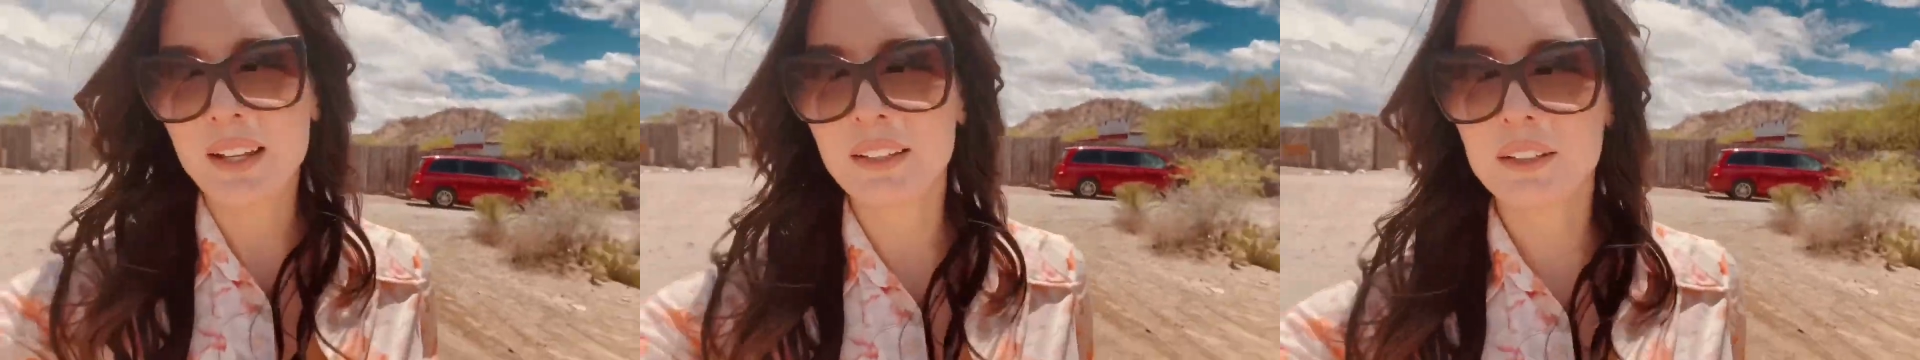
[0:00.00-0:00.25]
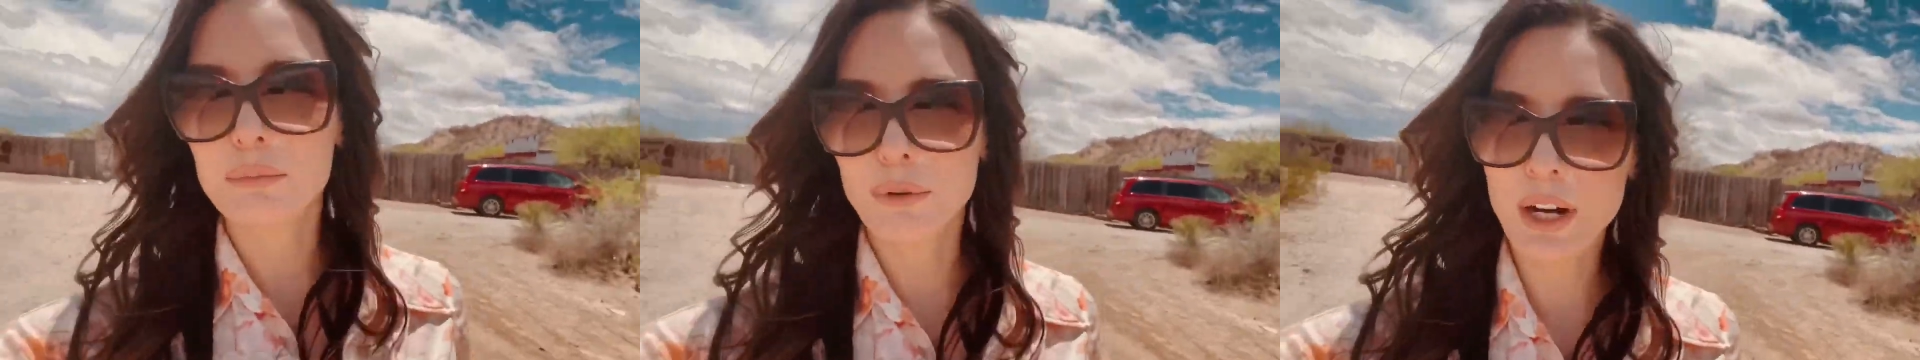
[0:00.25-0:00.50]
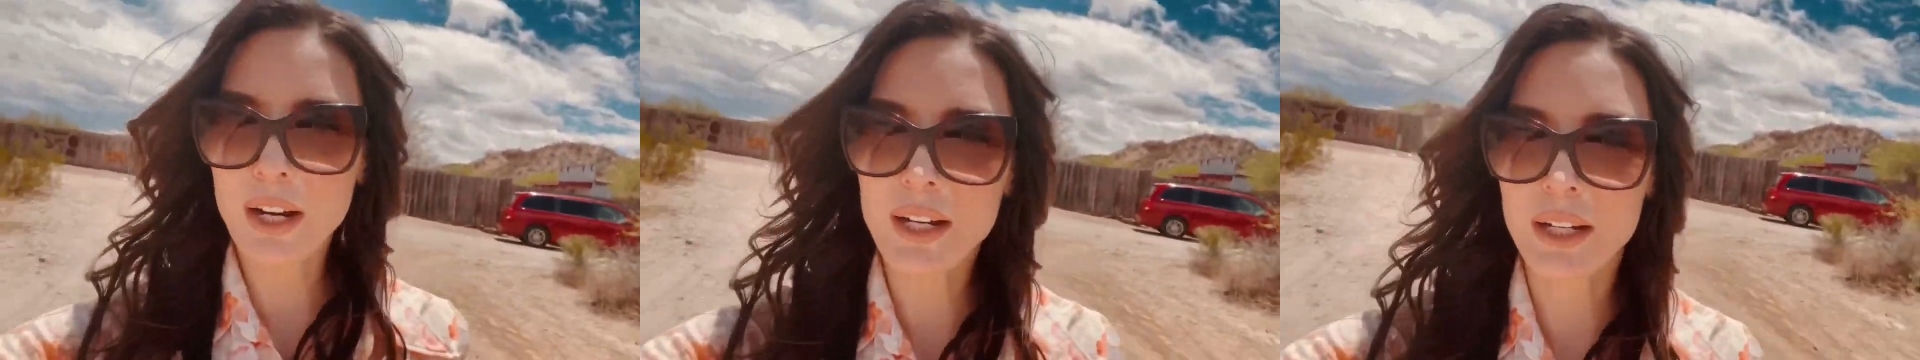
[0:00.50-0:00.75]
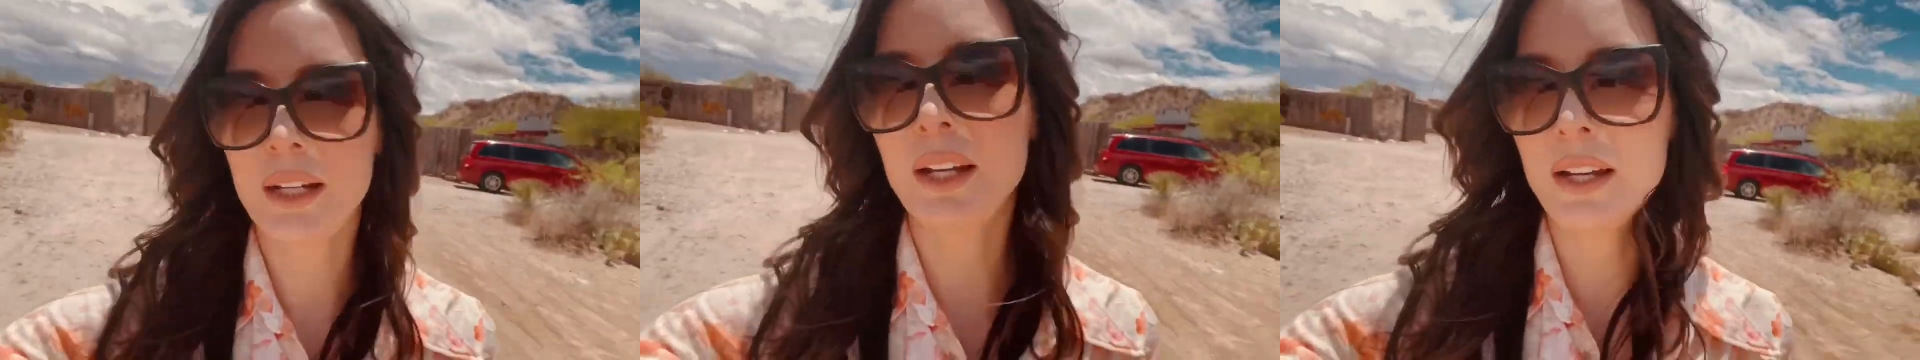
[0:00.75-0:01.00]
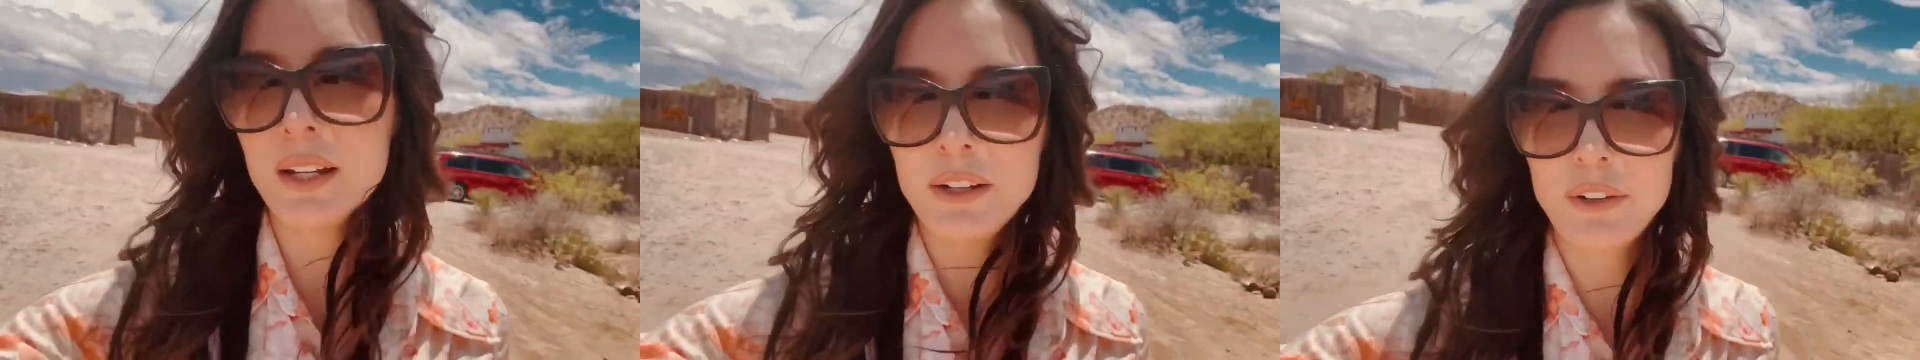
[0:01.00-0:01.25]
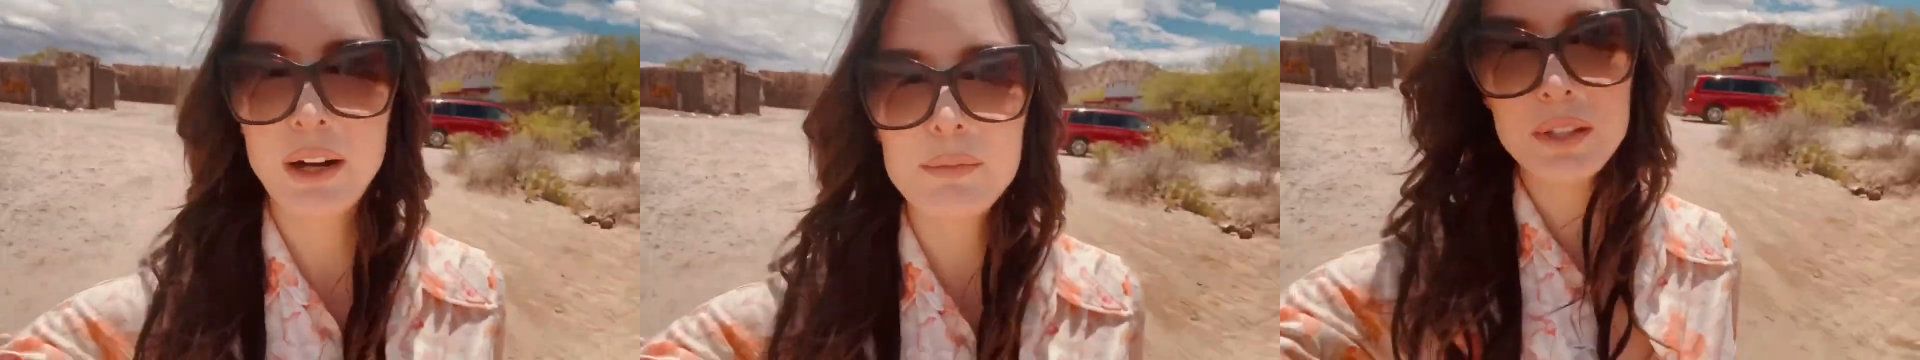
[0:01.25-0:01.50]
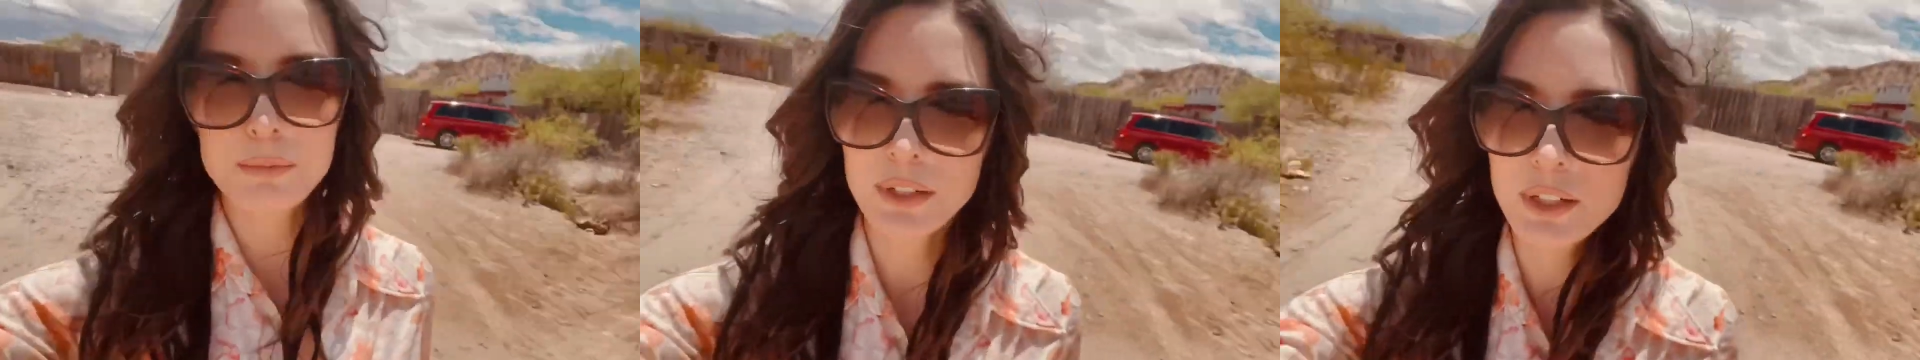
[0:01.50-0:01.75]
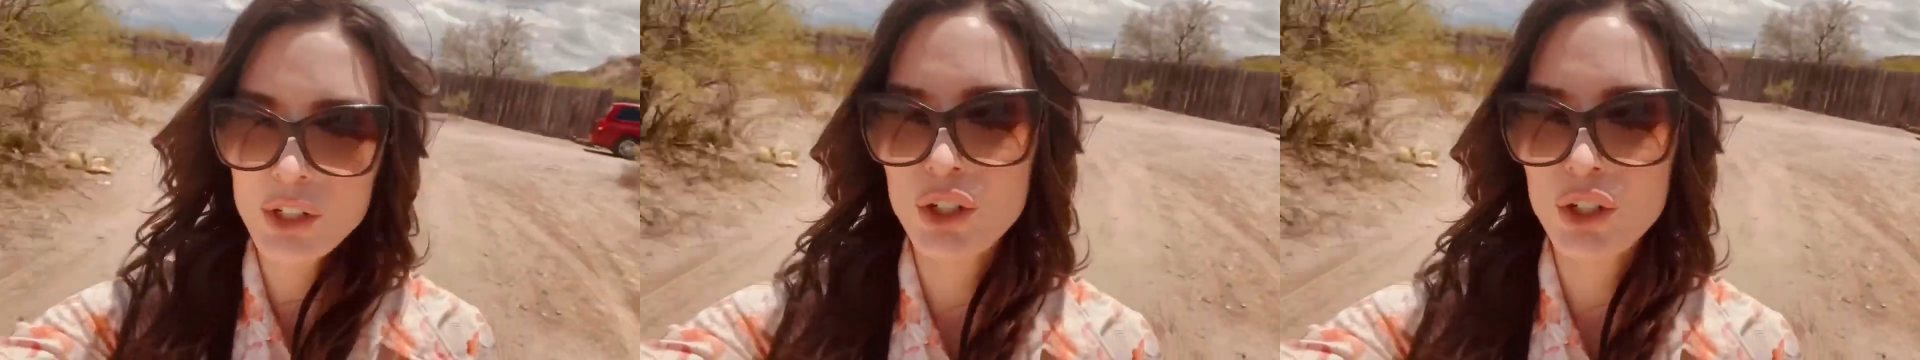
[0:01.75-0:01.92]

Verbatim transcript: little break, and go grab some lunch.